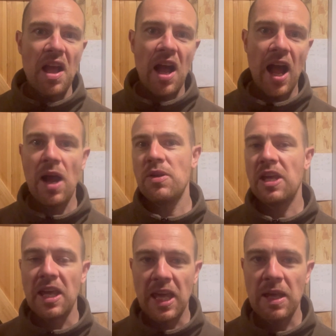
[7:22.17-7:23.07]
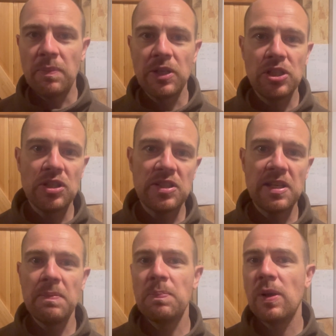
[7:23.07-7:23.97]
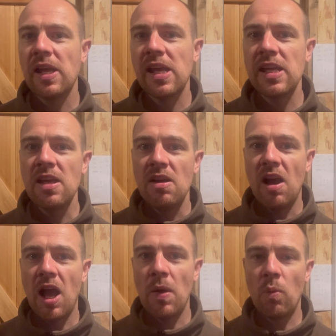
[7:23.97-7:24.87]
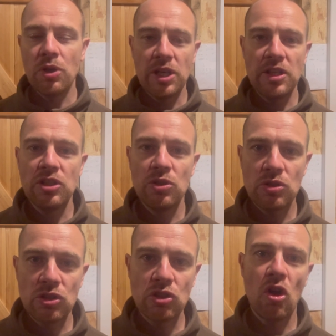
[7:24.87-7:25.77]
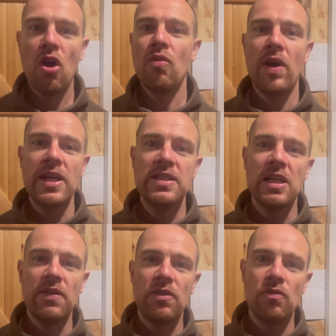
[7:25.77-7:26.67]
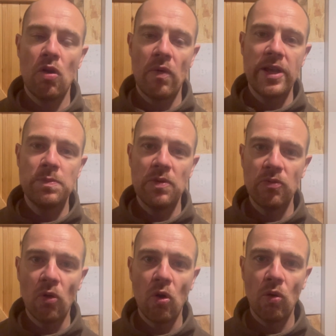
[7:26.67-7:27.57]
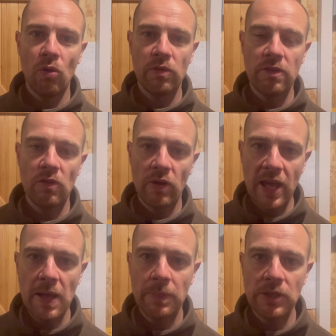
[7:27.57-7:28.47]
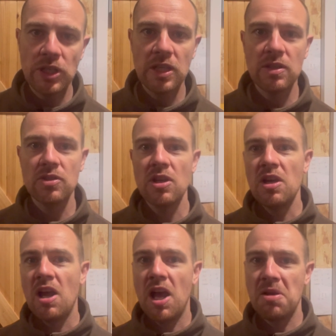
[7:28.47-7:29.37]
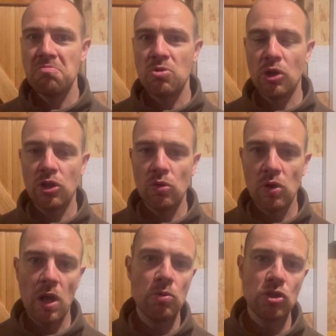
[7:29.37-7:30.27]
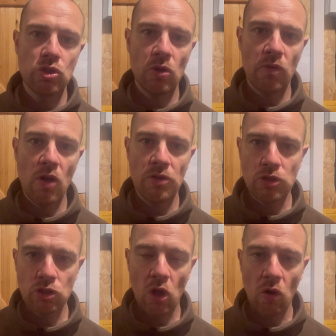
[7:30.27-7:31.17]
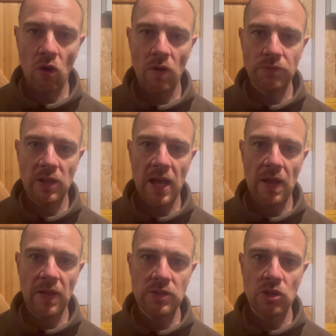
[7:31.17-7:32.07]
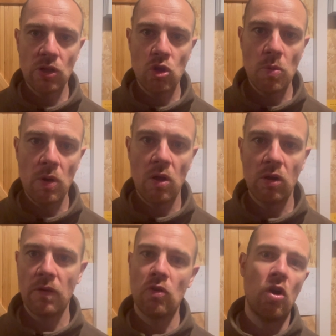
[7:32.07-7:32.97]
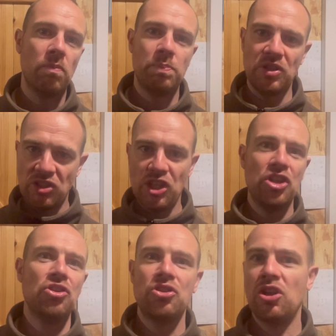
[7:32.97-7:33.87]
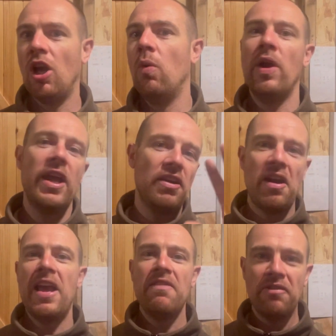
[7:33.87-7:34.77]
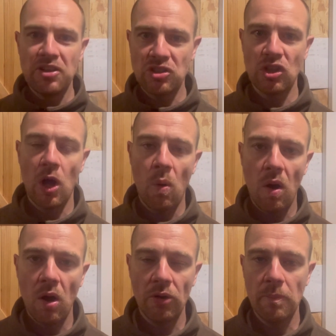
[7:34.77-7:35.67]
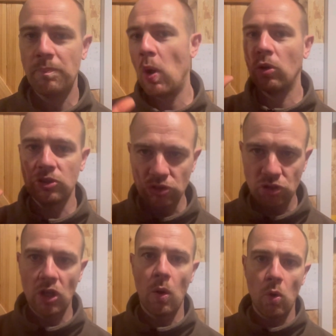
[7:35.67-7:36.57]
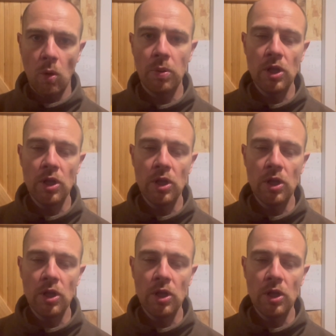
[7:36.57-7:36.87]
how you can keep pigeons simply, what you need to do to start racing if you've not raced before or if you've not kept pigeons. I'm going to do loads of stuff on the stock loft and how that's going to come along. I've got petitions to go in and aviaries to go on and boxes to go up.